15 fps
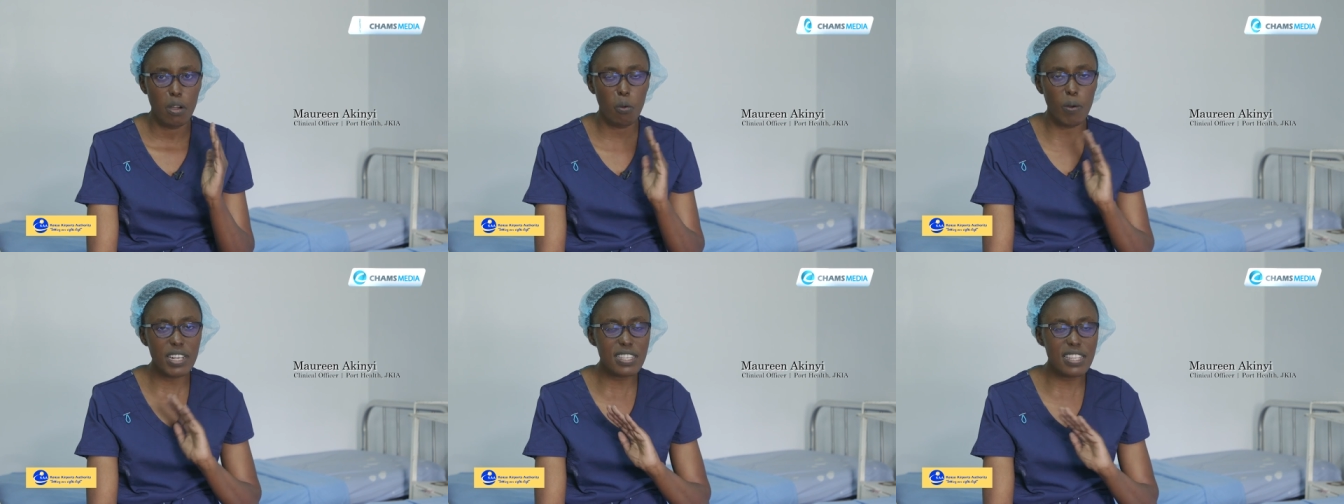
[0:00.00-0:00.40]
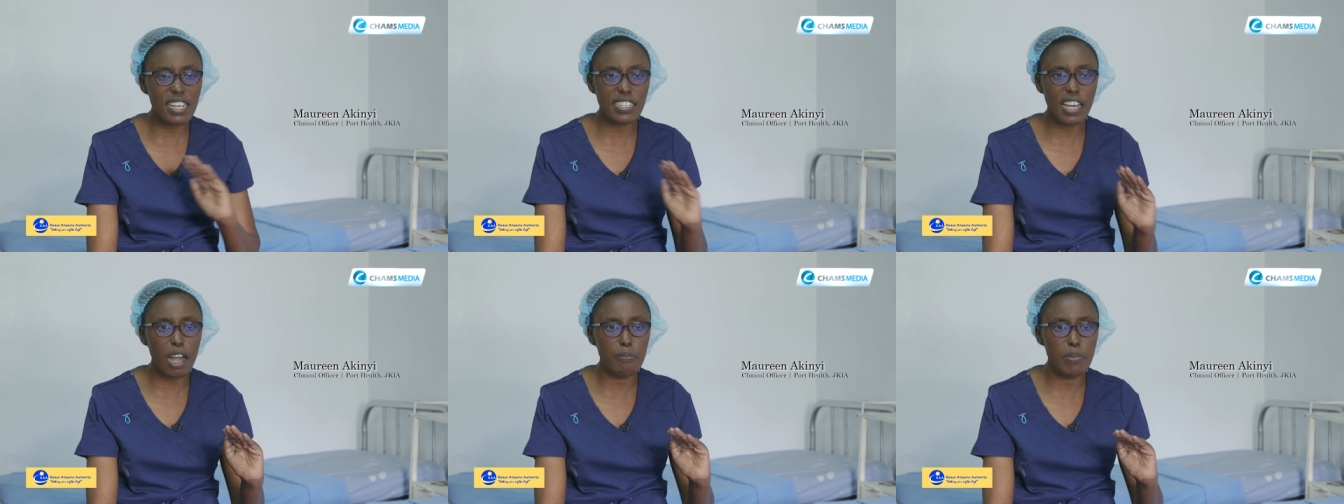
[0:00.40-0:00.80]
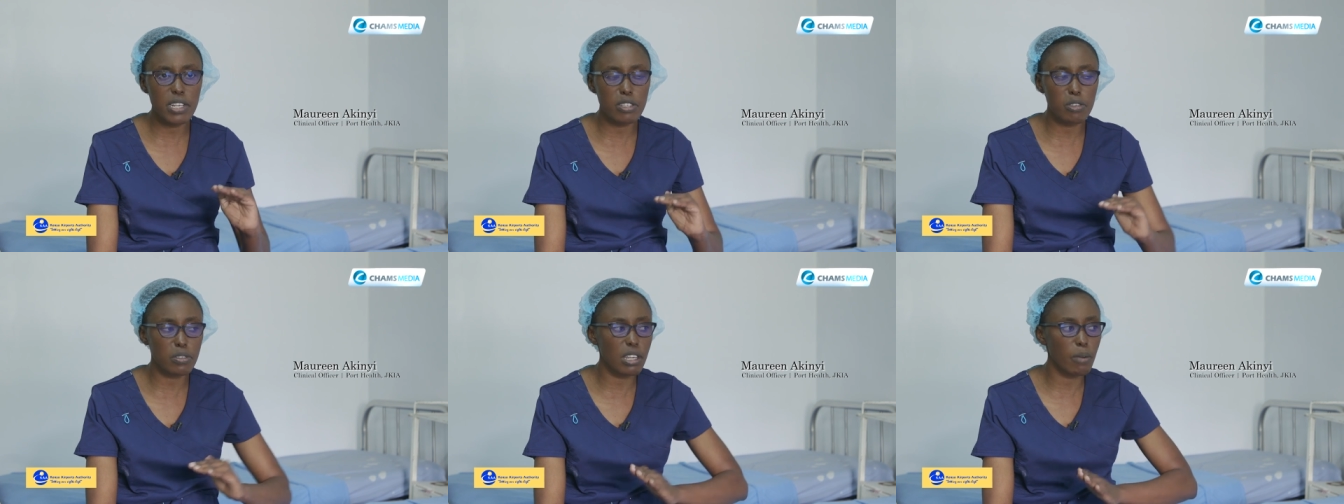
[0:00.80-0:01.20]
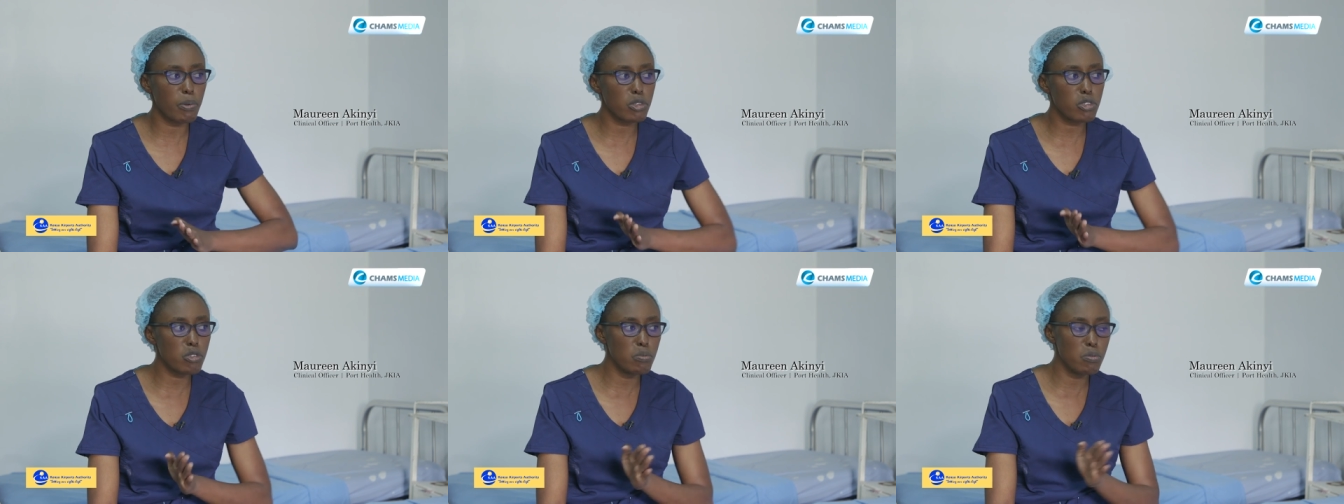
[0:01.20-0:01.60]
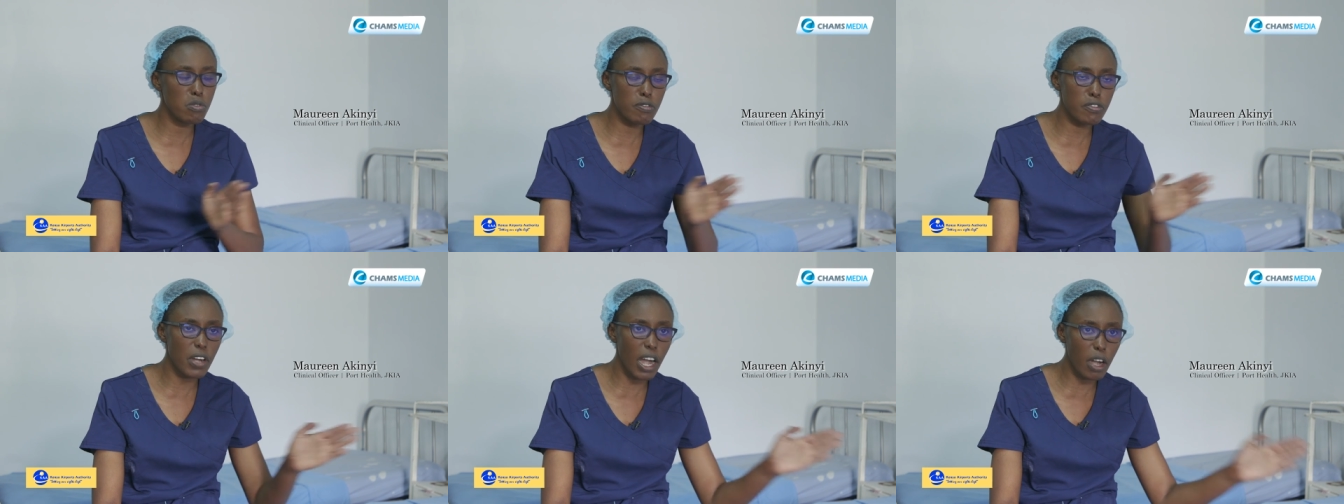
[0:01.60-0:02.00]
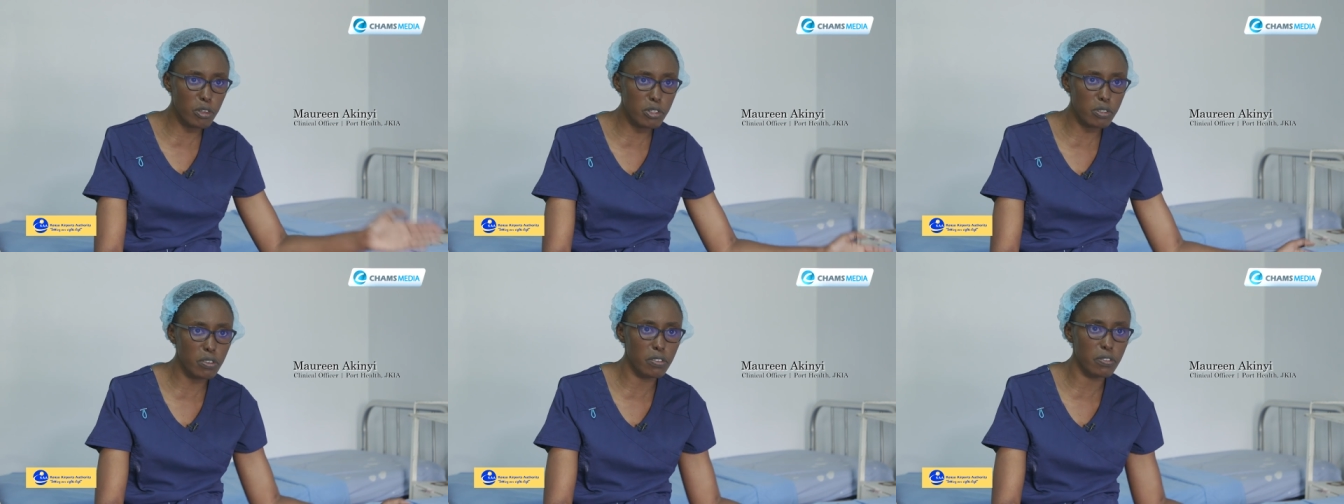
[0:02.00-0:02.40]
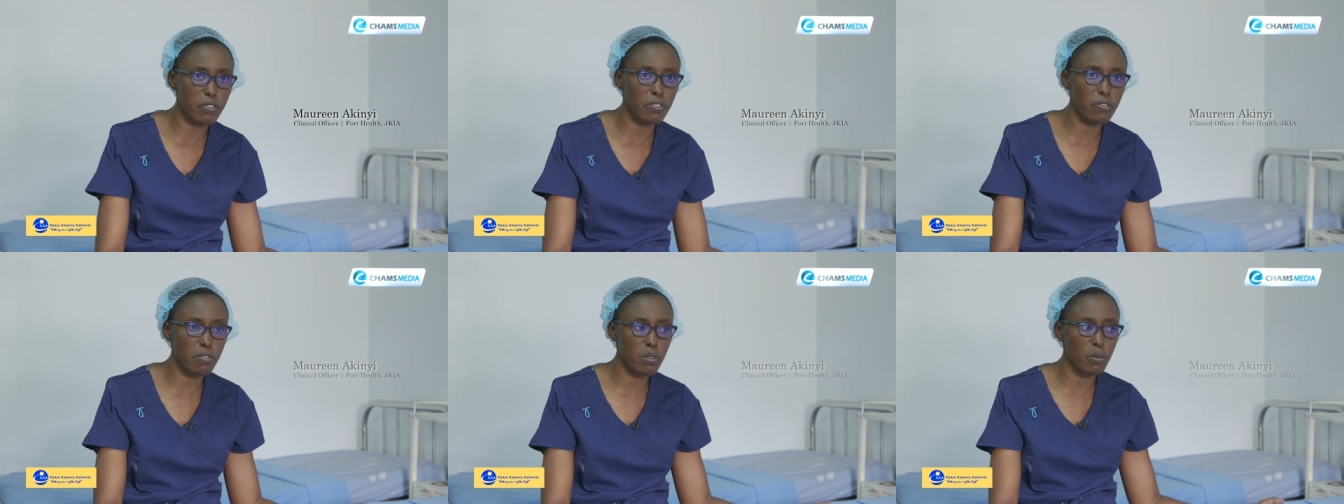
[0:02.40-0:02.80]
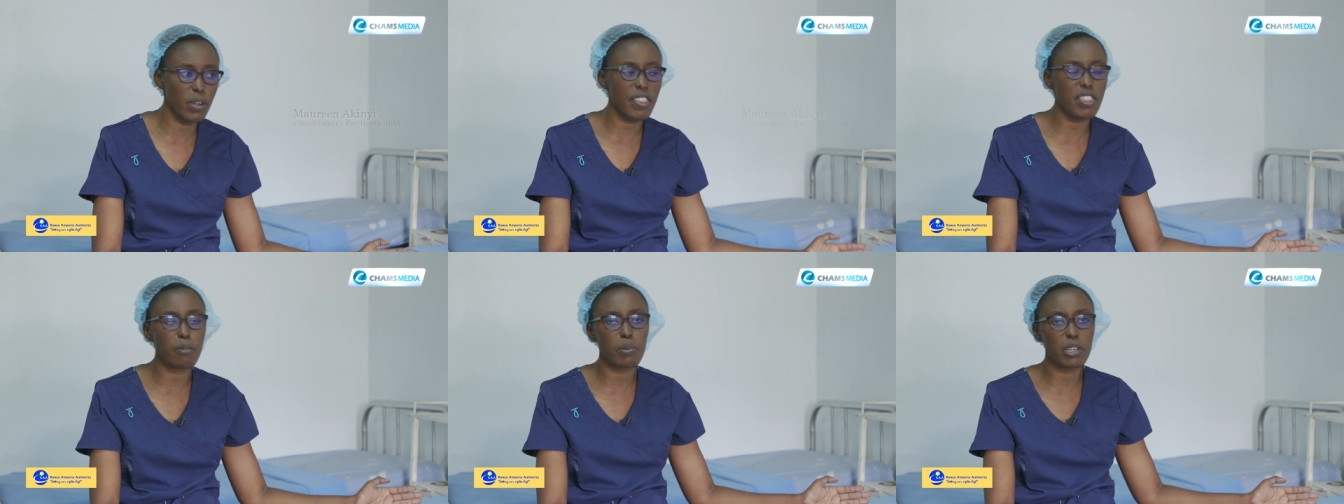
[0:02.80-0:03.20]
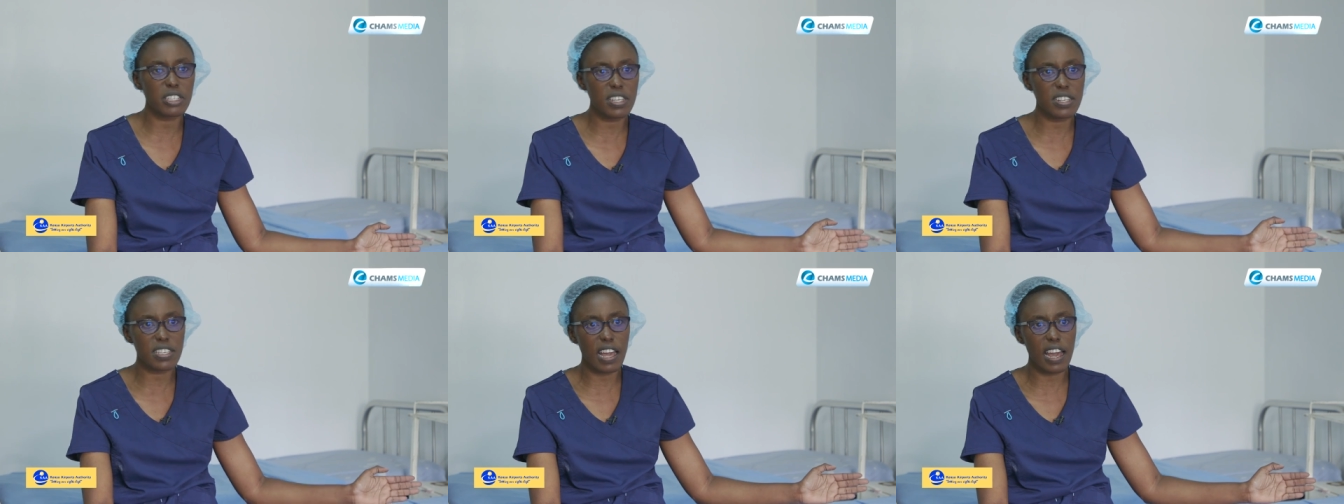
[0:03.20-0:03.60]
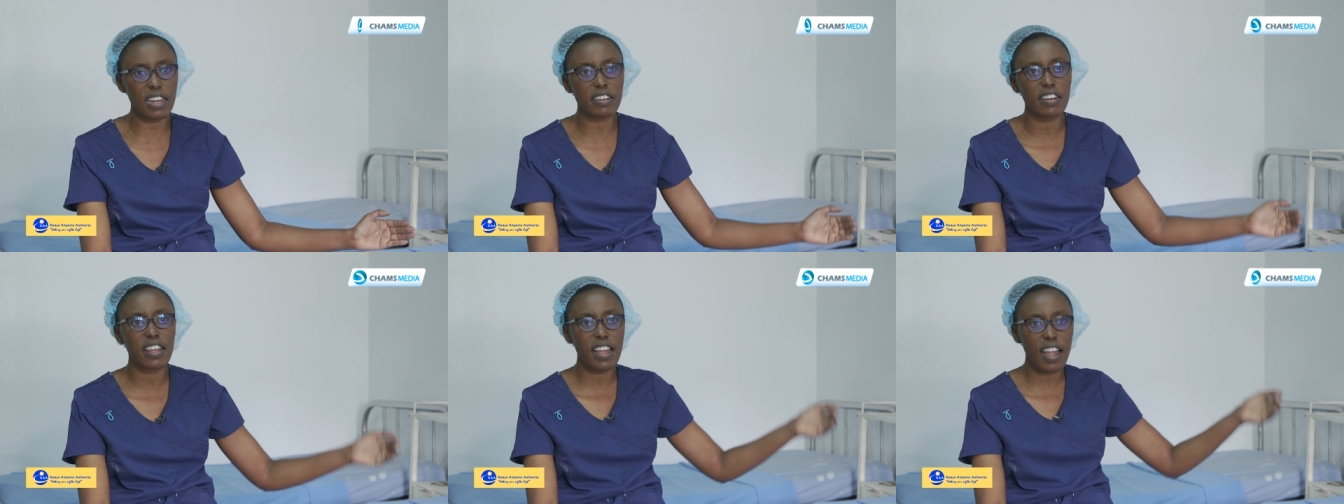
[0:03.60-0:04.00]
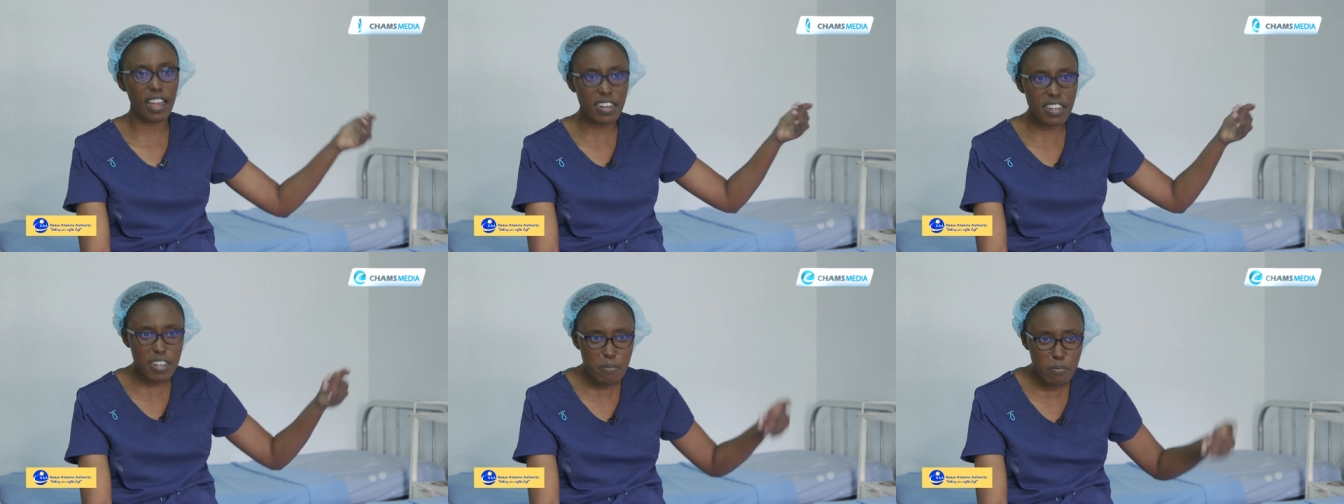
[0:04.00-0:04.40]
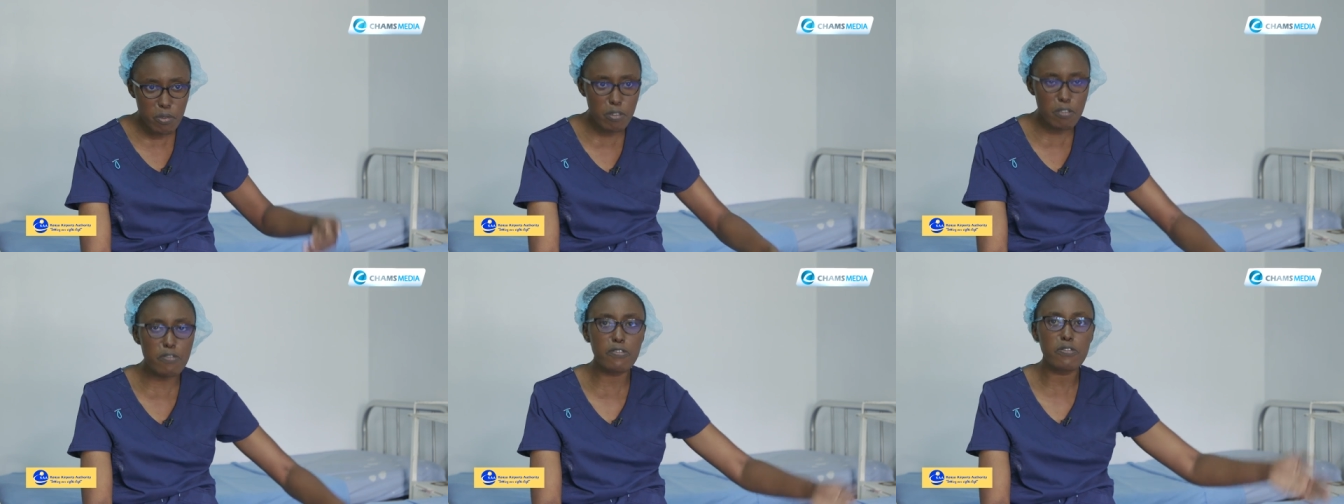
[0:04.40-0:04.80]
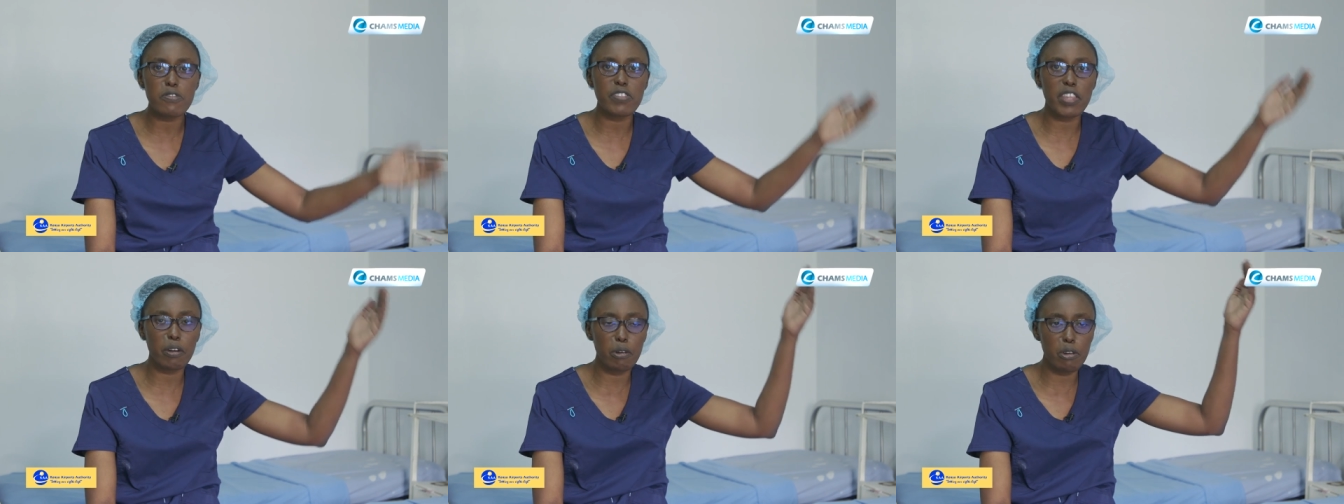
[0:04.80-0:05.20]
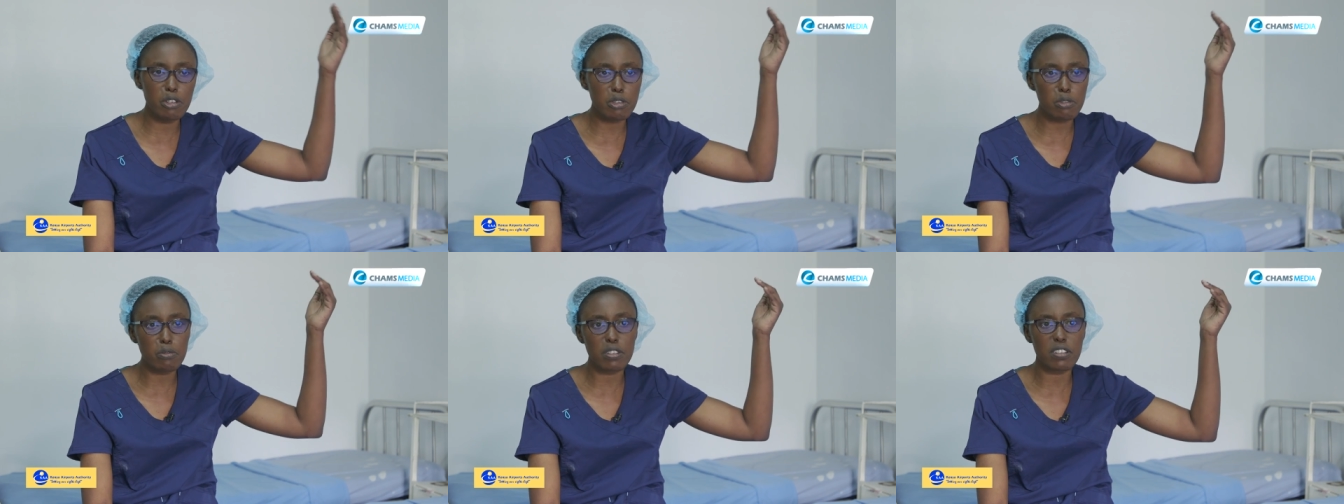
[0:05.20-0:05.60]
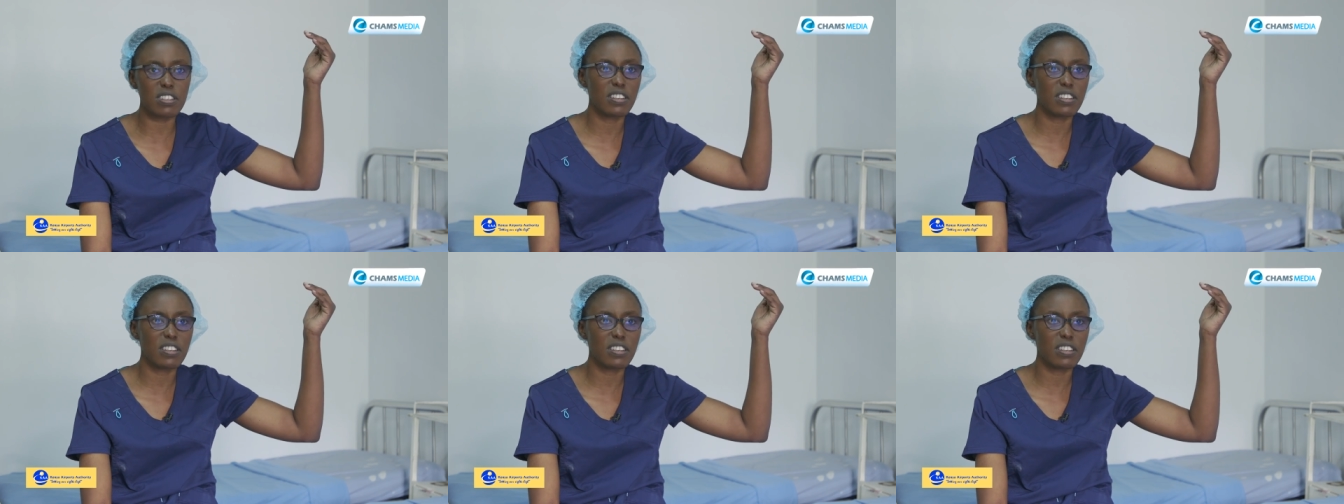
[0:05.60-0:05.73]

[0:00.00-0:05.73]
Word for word: Once that happens, you're supposed to move out of where the patients are and remove the whole suit.